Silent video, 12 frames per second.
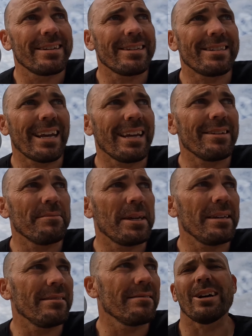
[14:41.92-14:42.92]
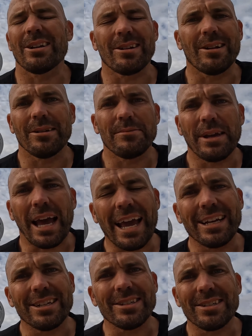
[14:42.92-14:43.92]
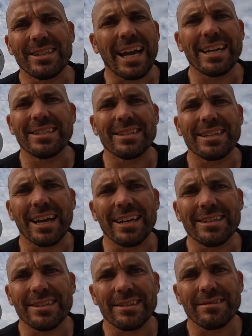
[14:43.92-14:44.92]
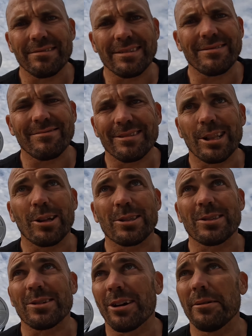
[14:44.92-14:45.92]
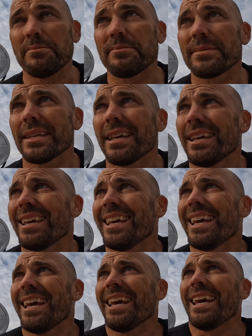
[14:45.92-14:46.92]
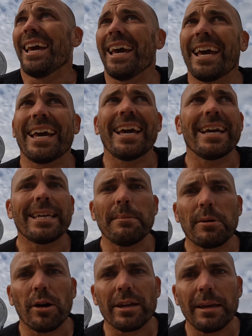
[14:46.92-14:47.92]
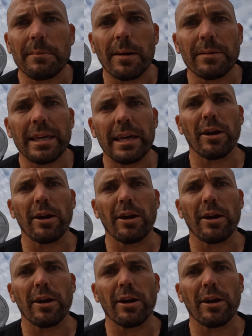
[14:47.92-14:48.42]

It's taking me, I don't know, ages, days and days, lots of time. Keep going, keep going, keep